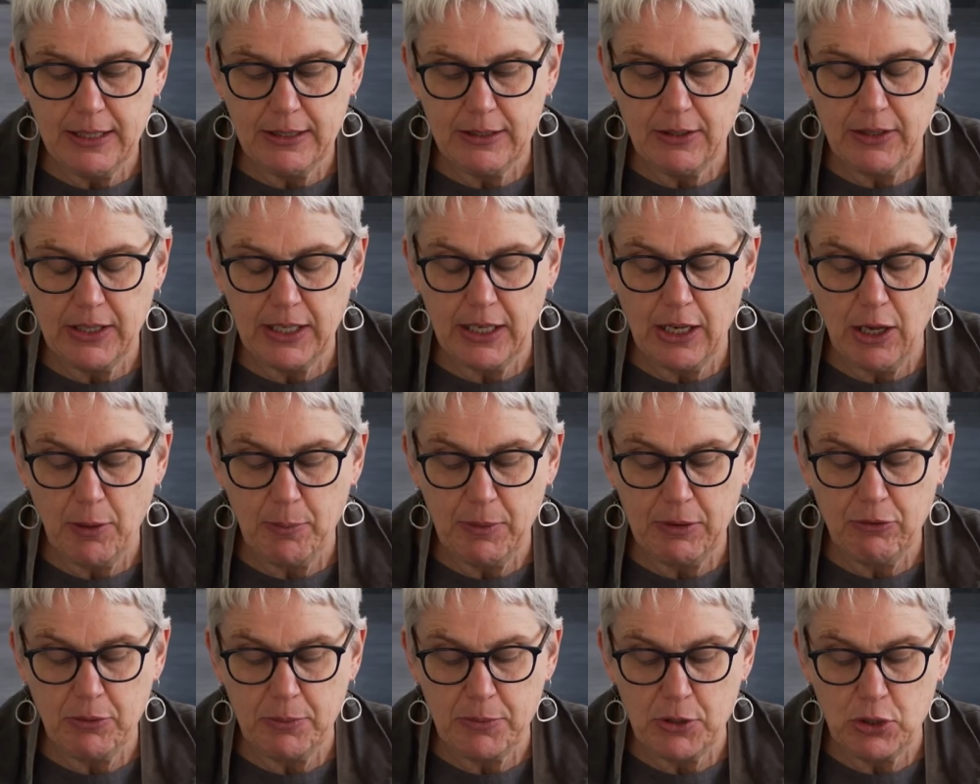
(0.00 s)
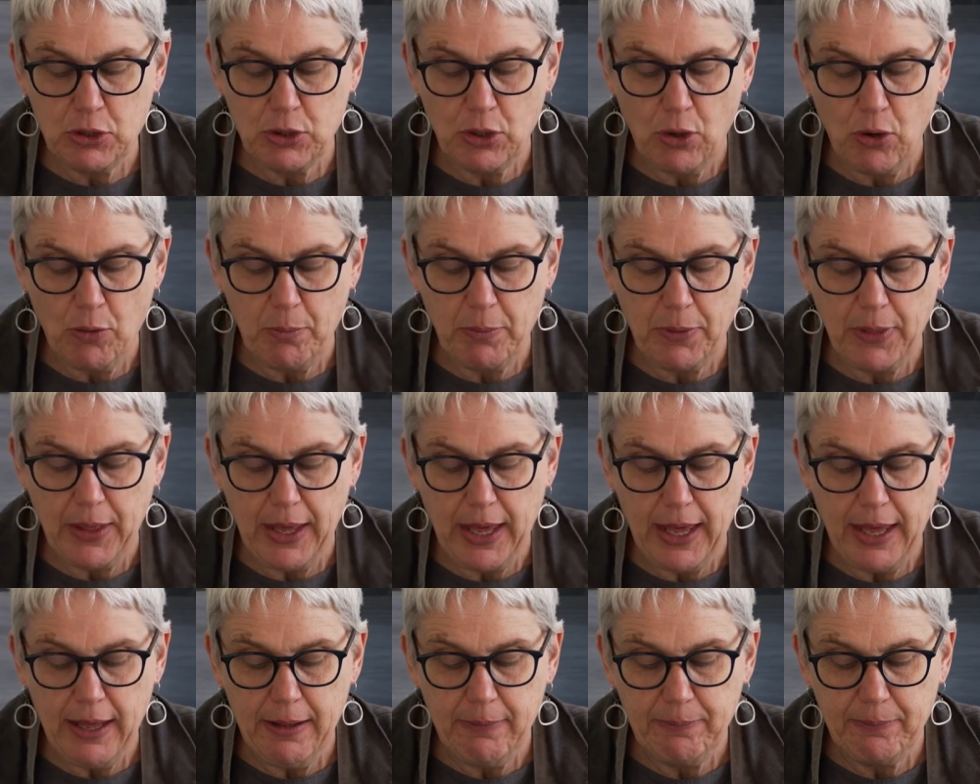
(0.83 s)
so they're coming from the top
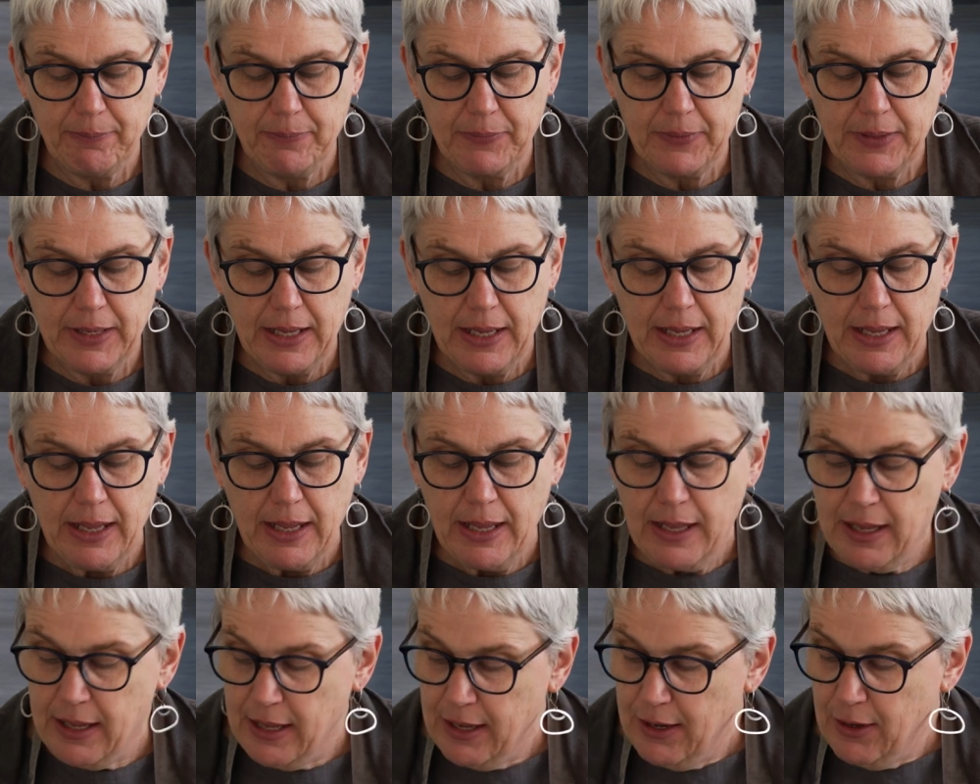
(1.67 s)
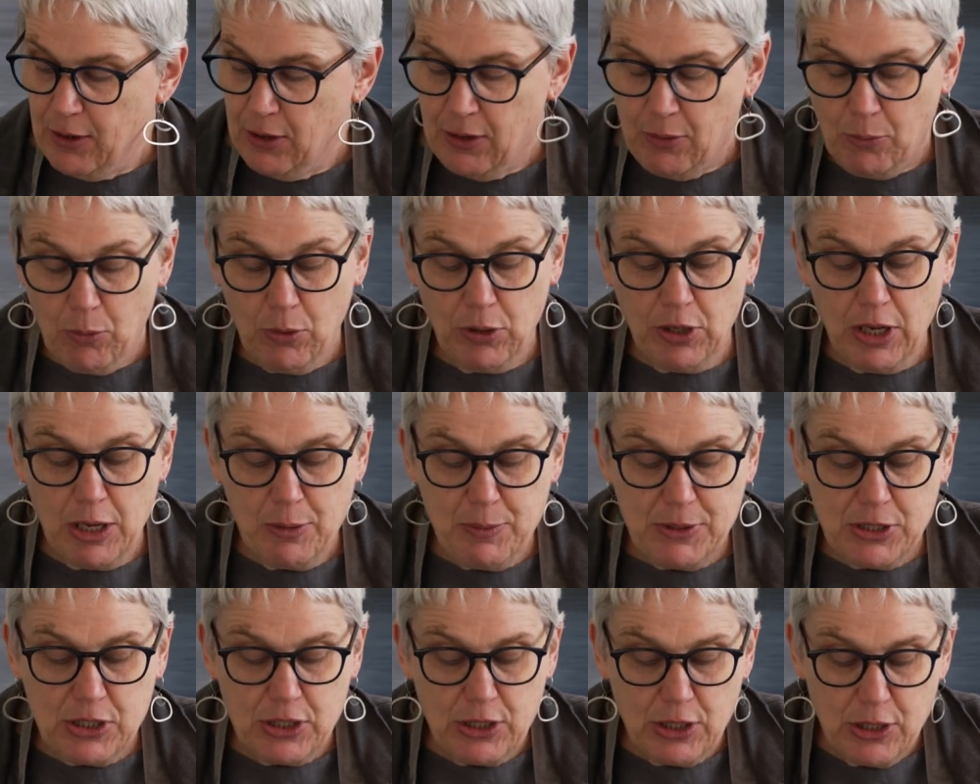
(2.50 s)
there. What I
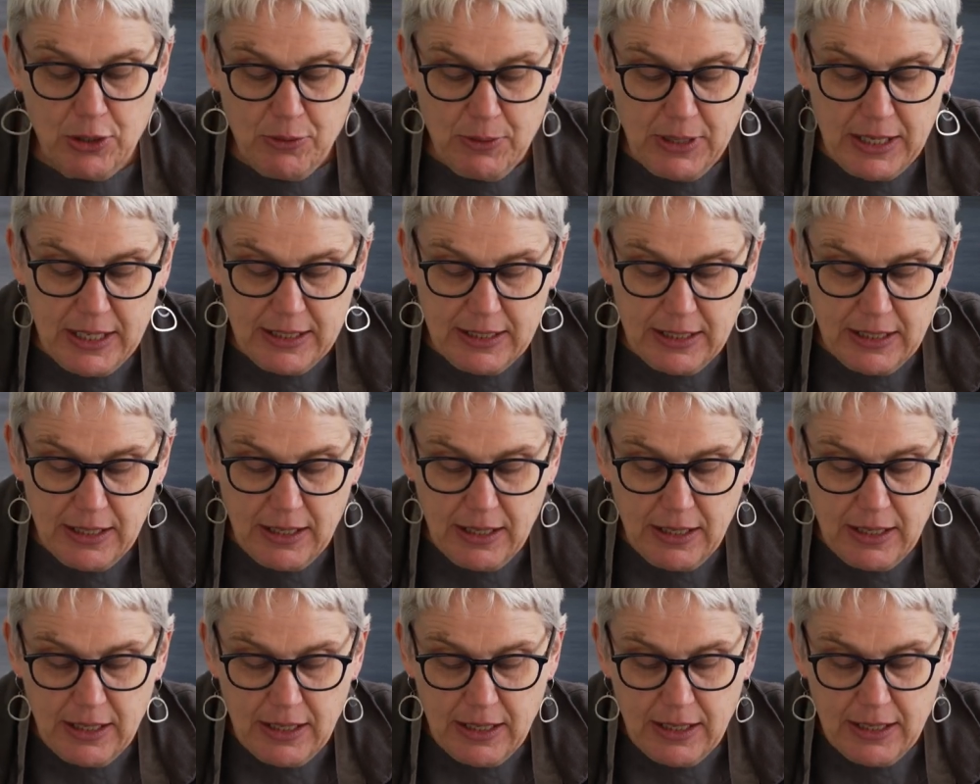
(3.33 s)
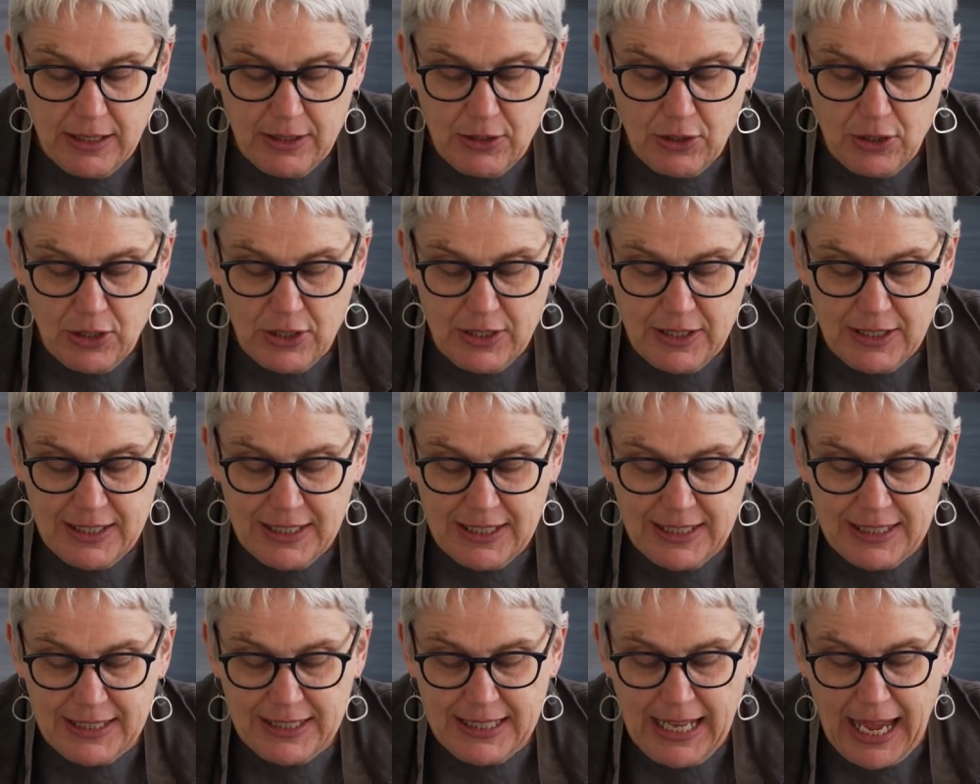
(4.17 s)
would do is
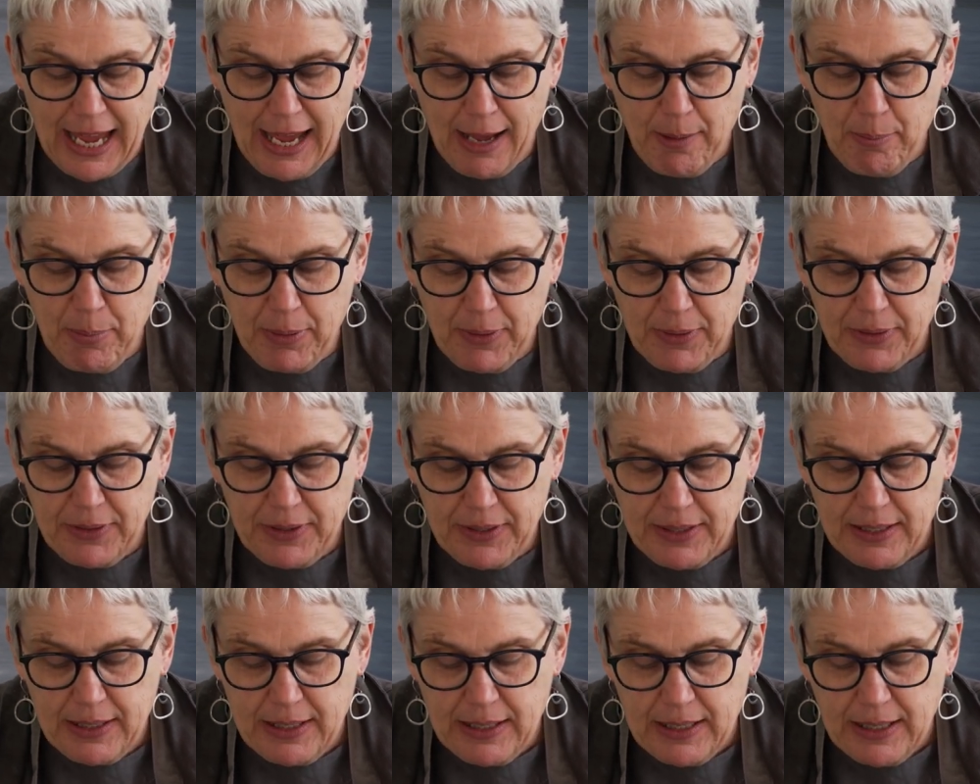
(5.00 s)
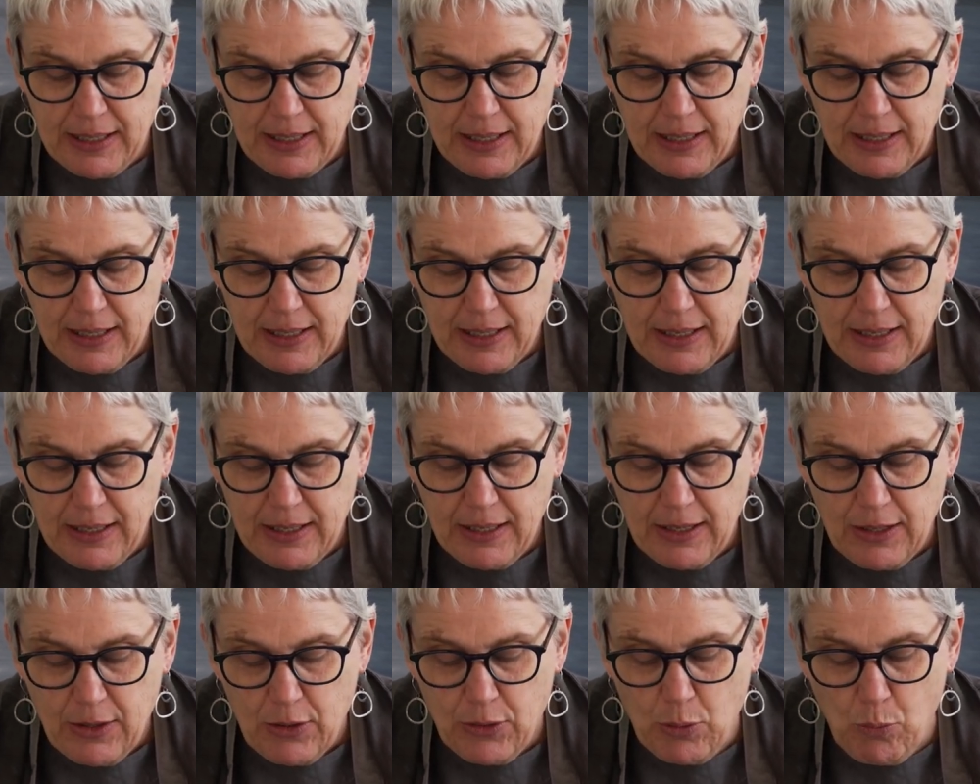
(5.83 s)
just stab
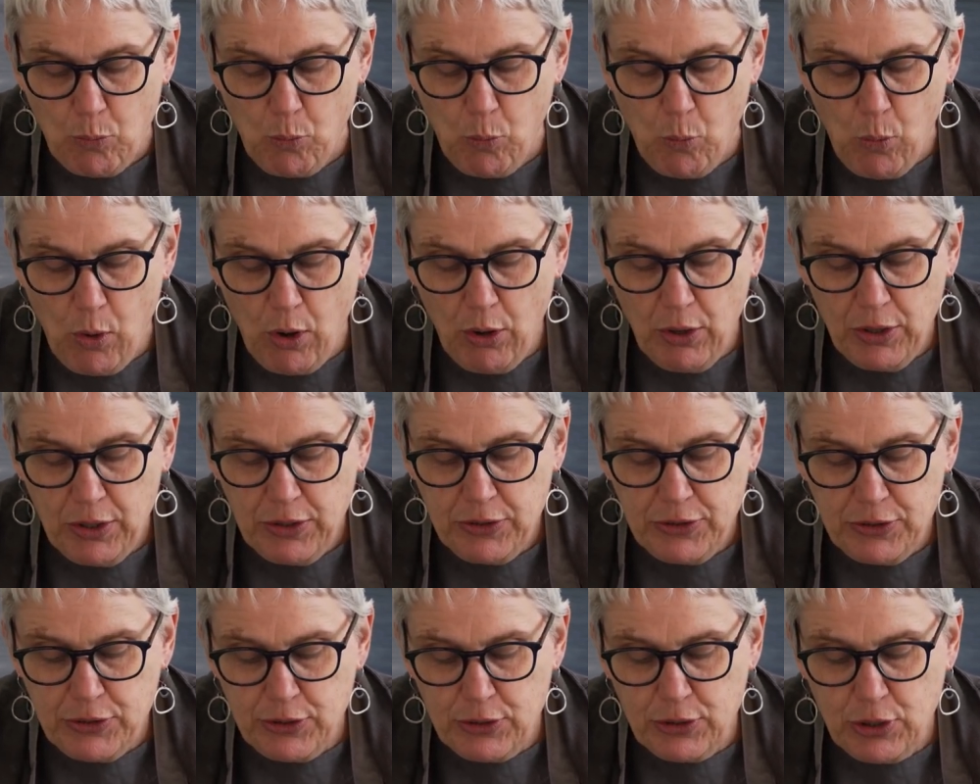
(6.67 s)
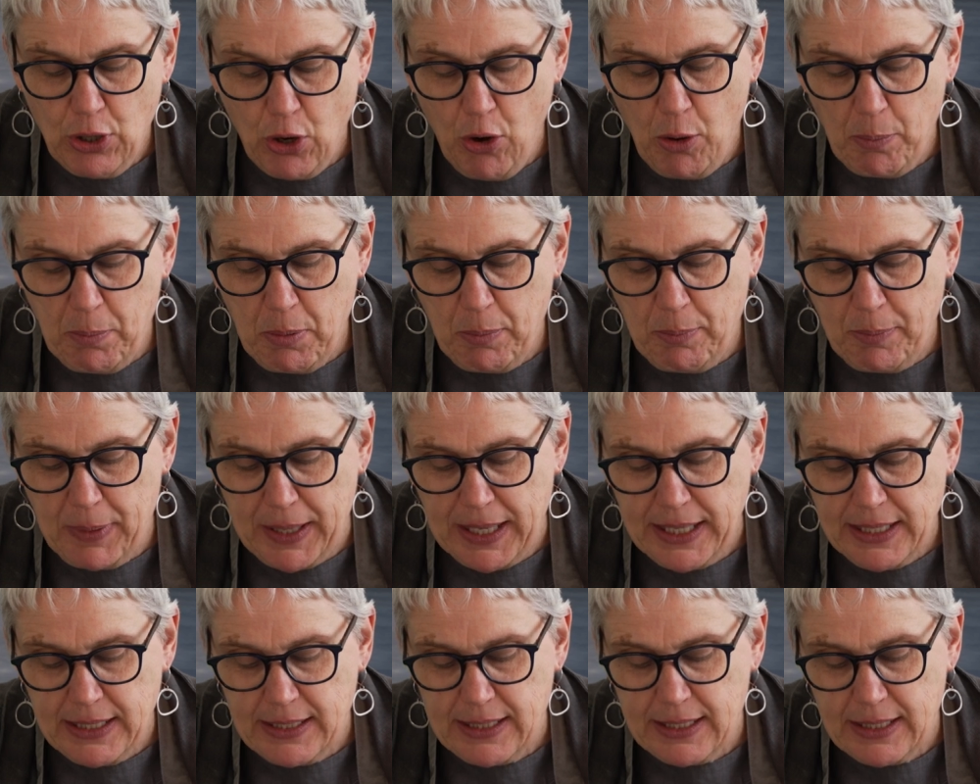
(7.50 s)
the one top
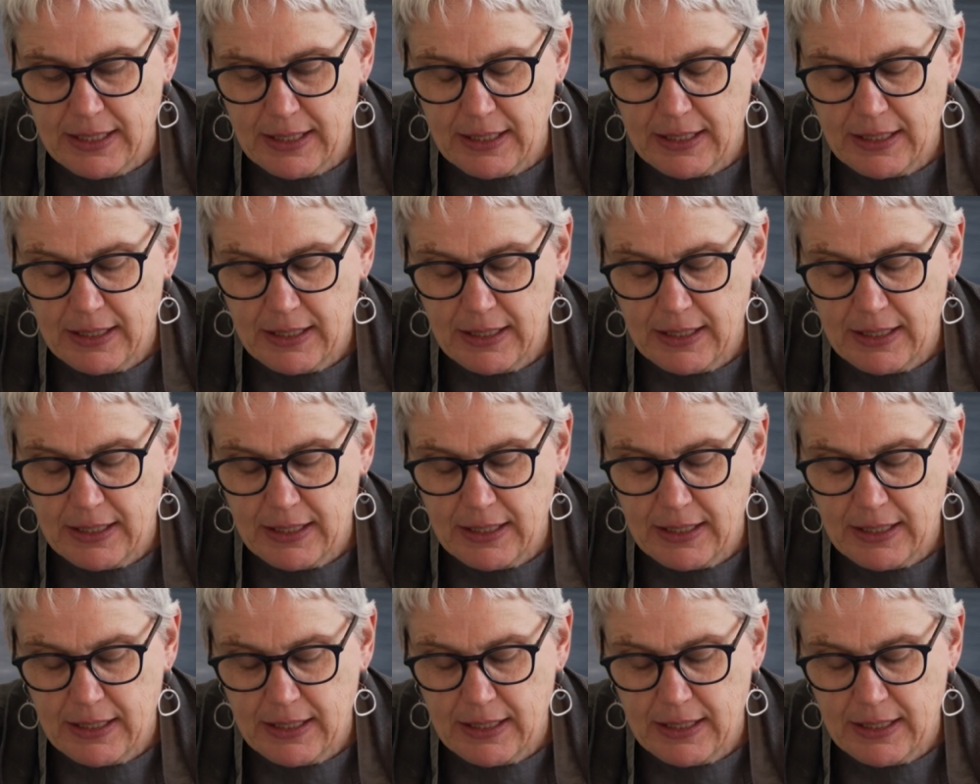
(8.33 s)
bit